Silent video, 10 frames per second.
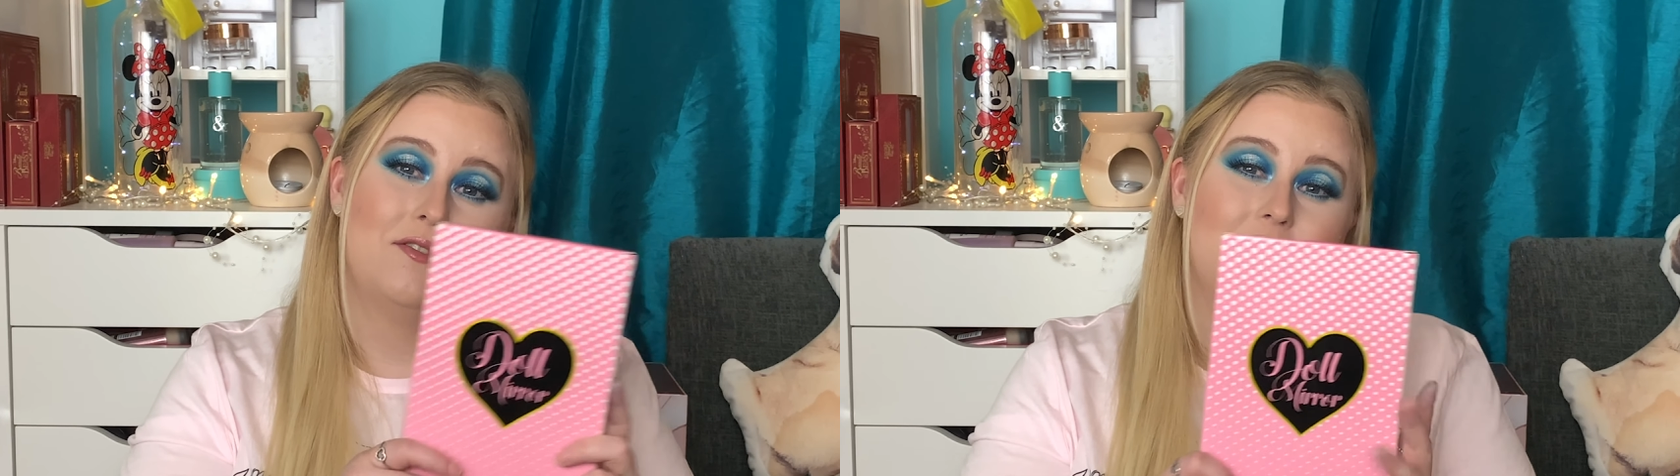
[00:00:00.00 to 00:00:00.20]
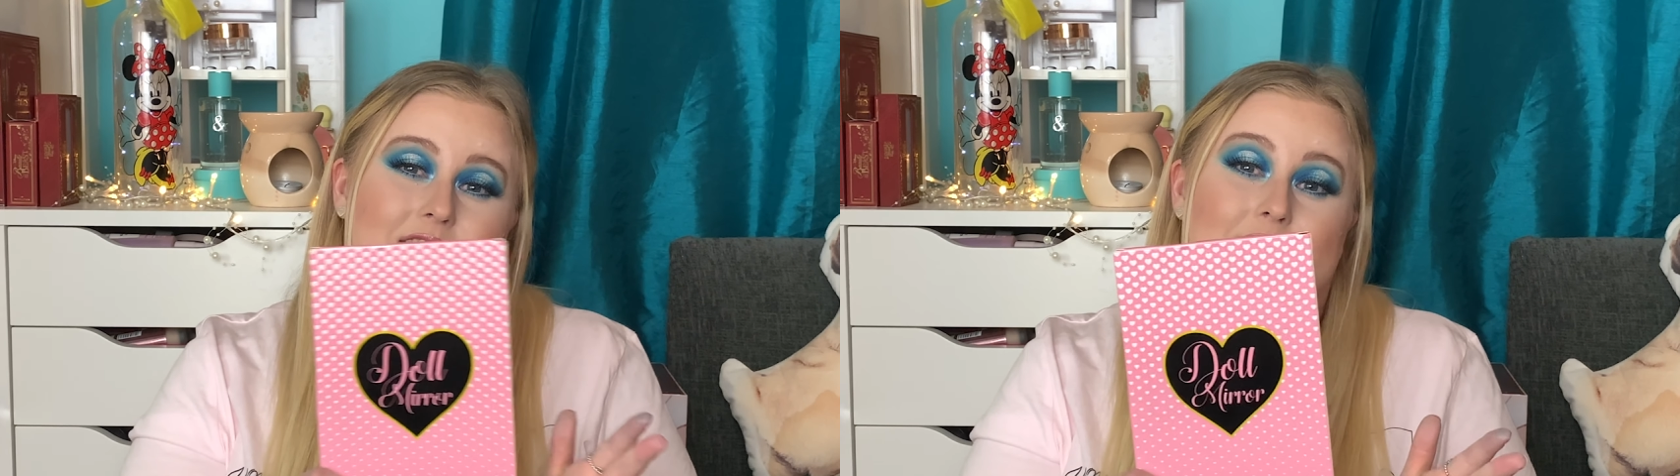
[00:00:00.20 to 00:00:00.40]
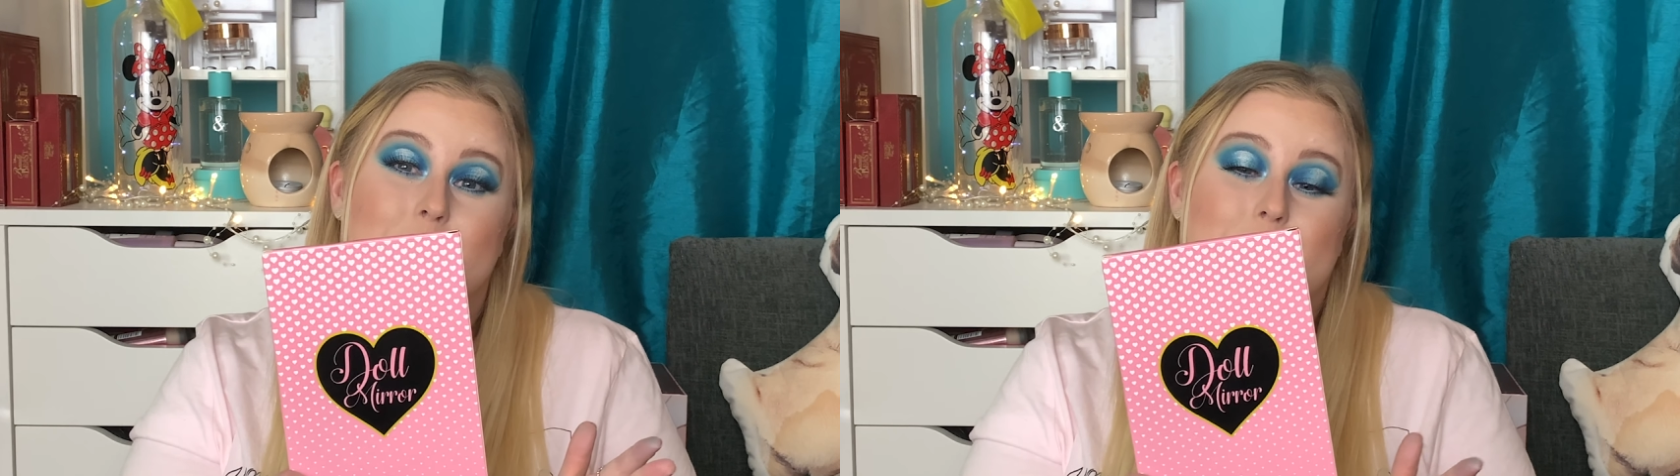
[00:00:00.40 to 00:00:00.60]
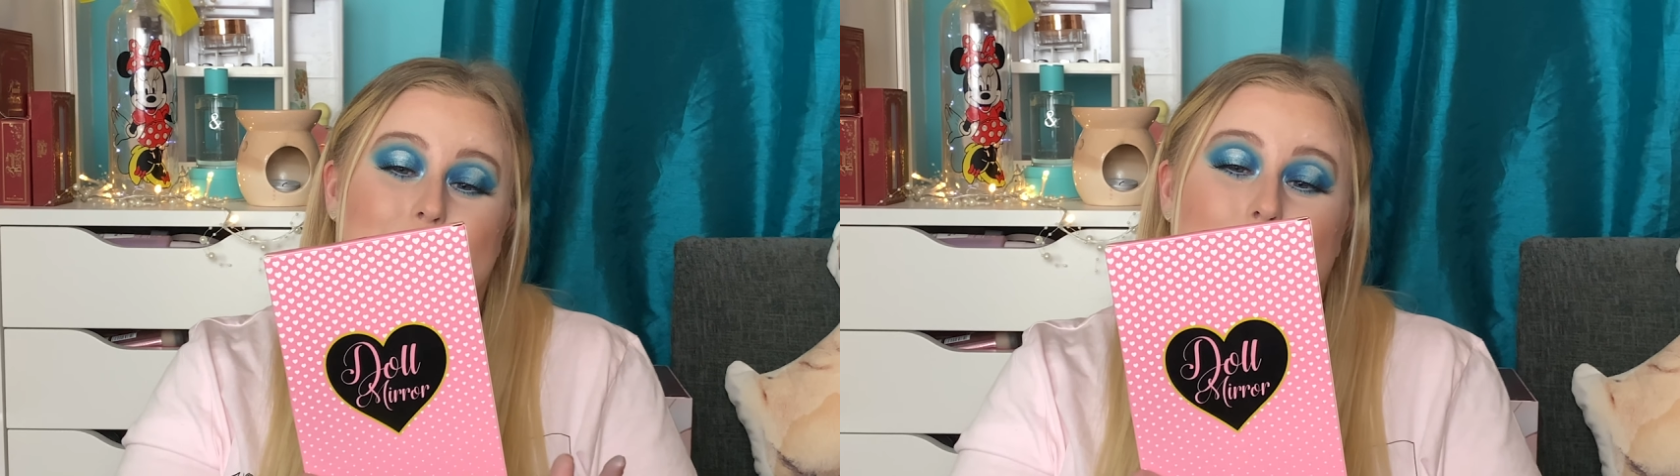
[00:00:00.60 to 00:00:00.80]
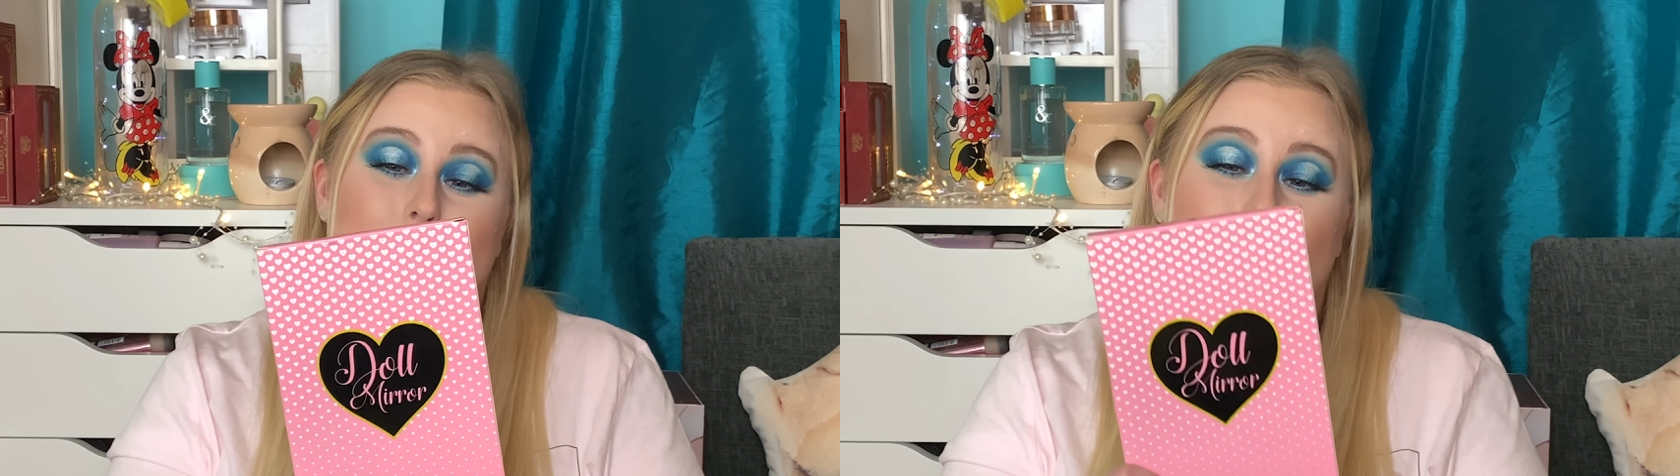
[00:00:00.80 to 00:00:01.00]
which I'm
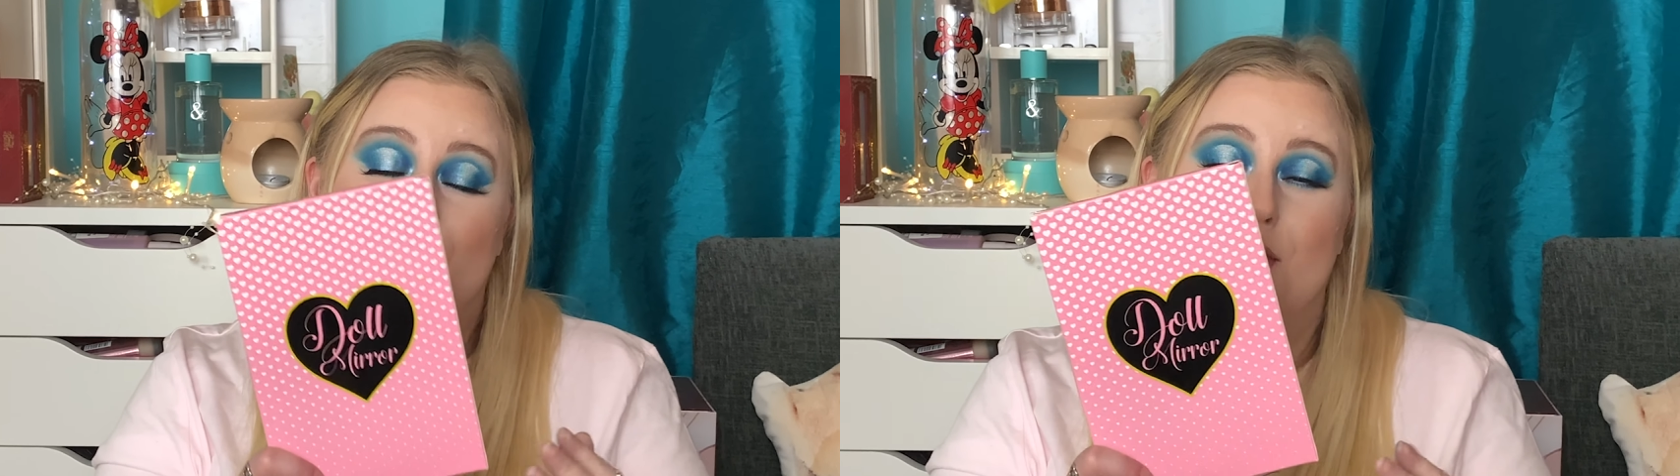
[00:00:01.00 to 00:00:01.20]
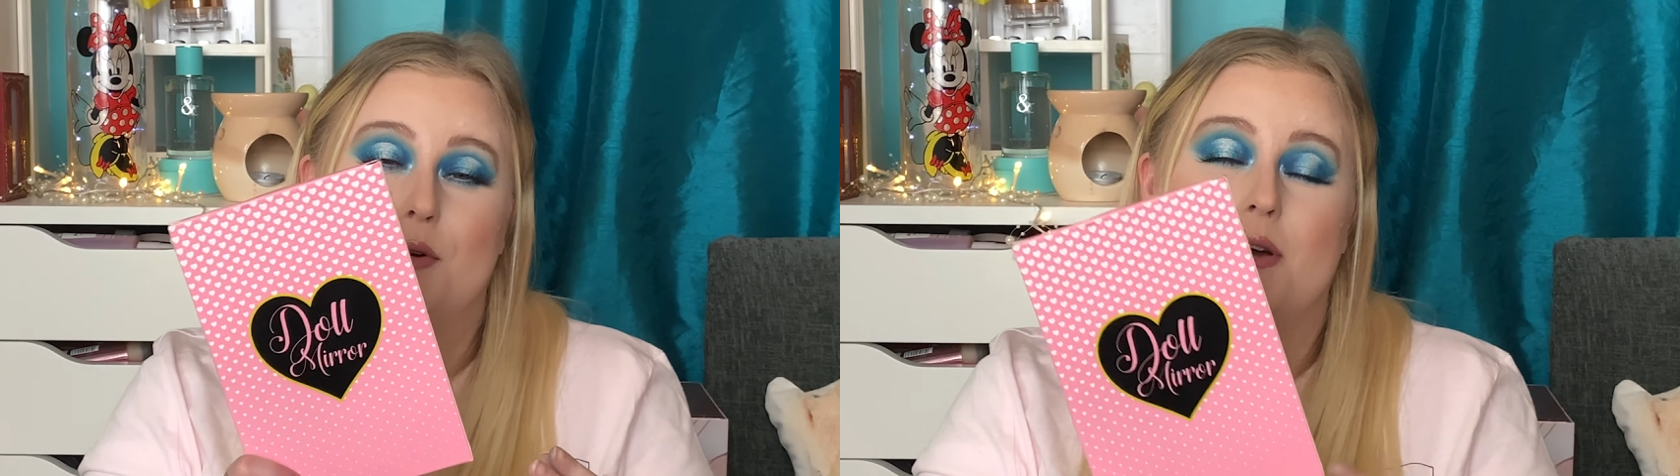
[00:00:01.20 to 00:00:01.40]
so